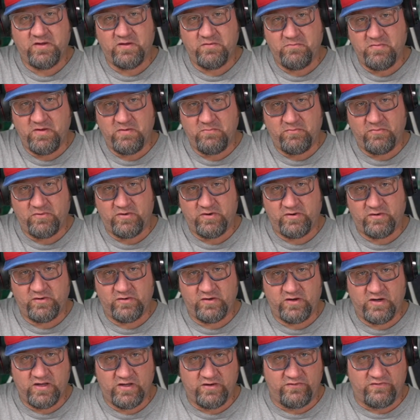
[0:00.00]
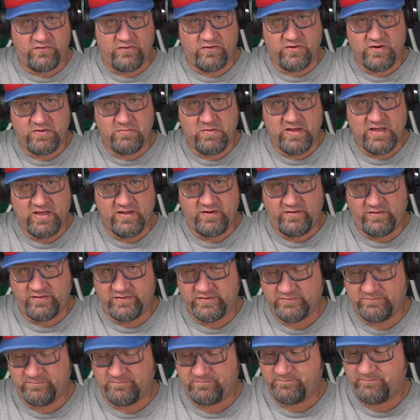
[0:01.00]
a member, Dirty Man.
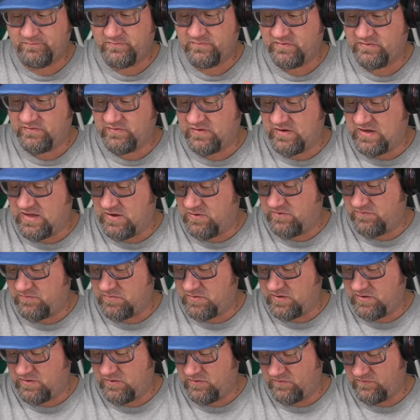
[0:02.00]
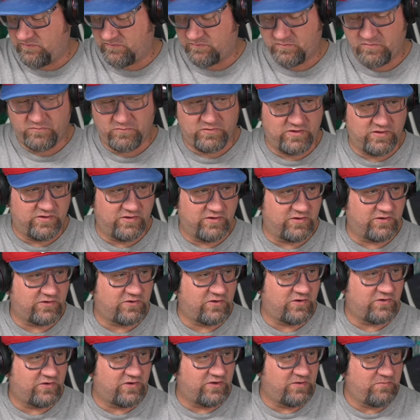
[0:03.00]
So now everybody knows what we
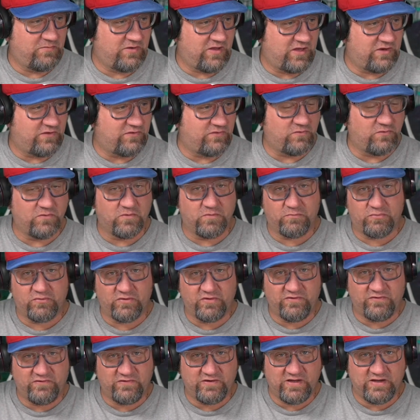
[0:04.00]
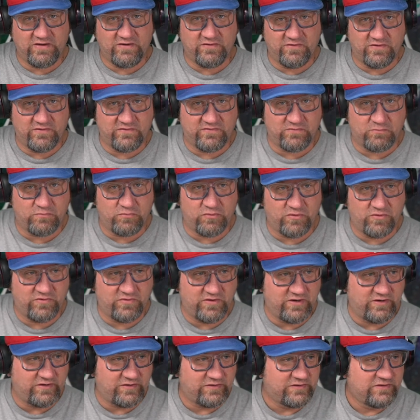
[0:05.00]
called him. I do appreciate the support
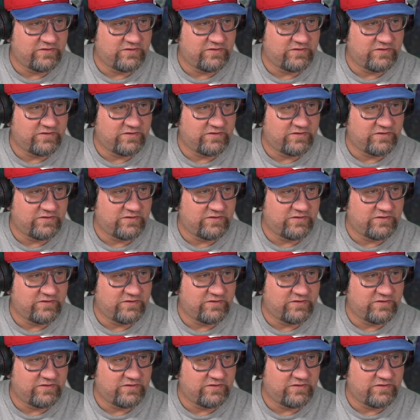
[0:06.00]
there.